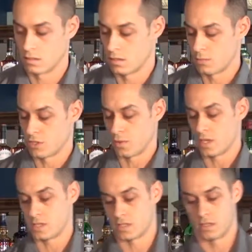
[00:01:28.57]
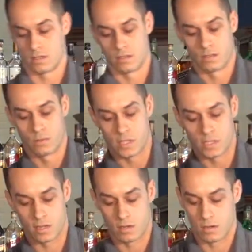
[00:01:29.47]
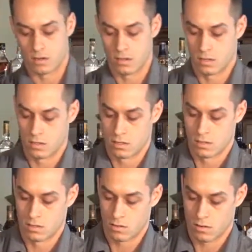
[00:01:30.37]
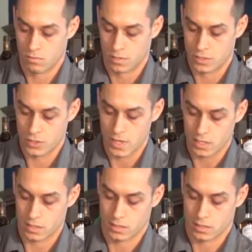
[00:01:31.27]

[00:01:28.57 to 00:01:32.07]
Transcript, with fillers: lemon twist, twist it over the drink,